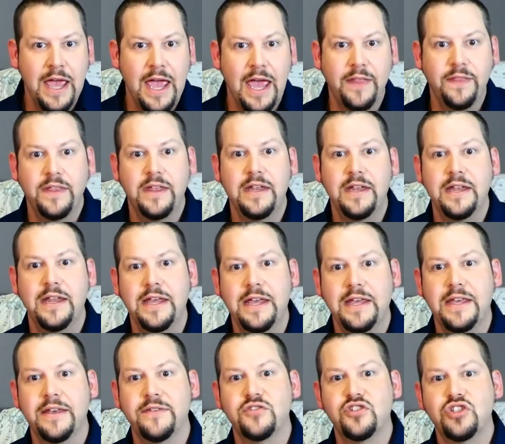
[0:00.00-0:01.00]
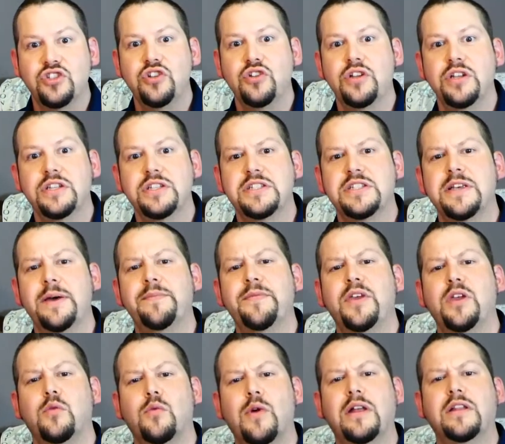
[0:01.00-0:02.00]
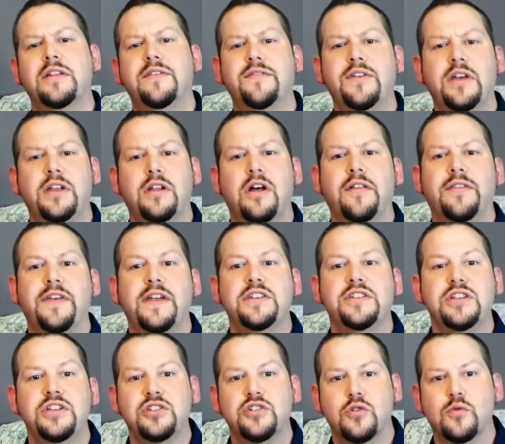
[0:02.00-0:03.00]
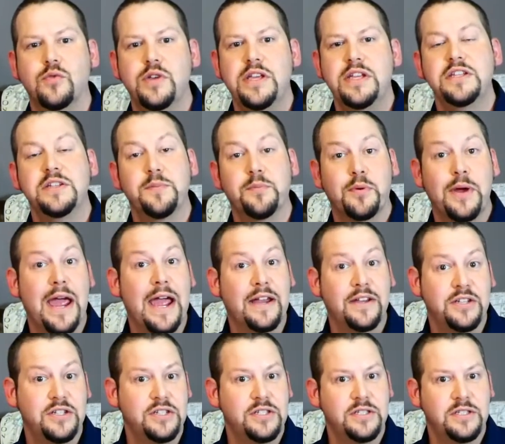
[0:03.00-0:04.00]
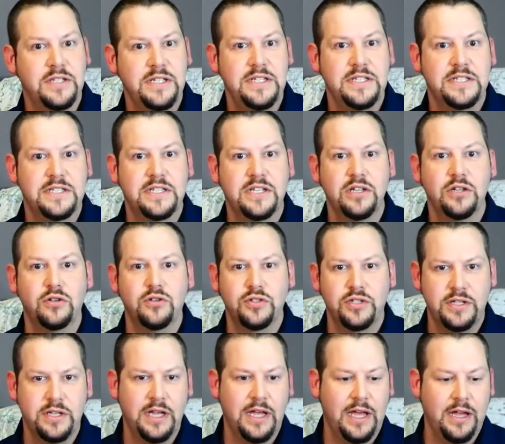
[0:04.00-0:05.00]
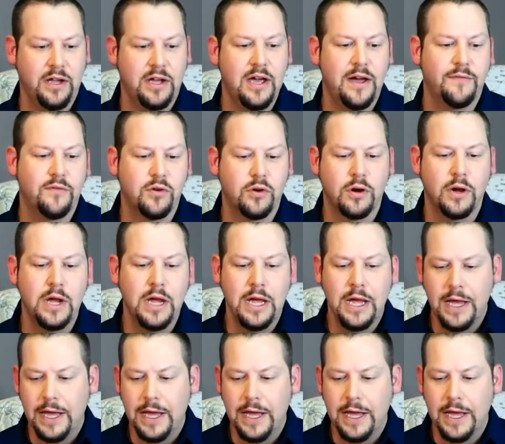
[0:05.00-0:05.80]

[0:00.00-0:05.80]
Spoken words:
and then it gives students something relevant and authentic to read to practice these skills and cover